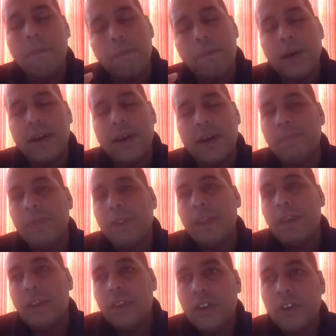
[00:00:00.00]
but
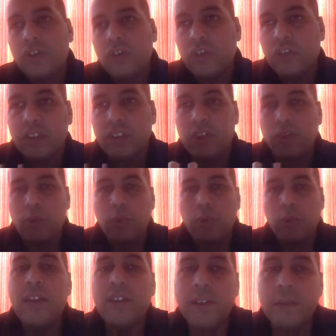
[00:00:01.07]
here's the
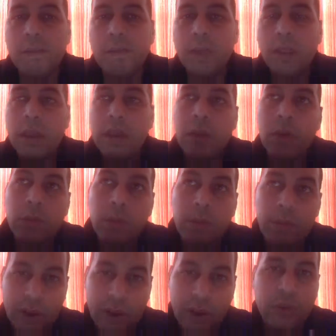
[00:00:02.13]
situation.
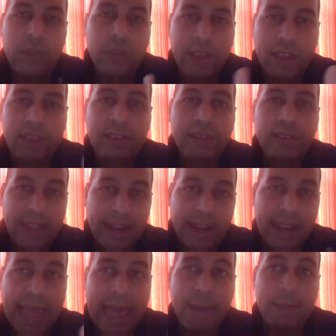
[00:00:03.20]
There are things that
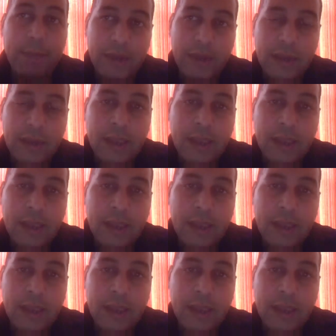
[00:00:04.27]
happen,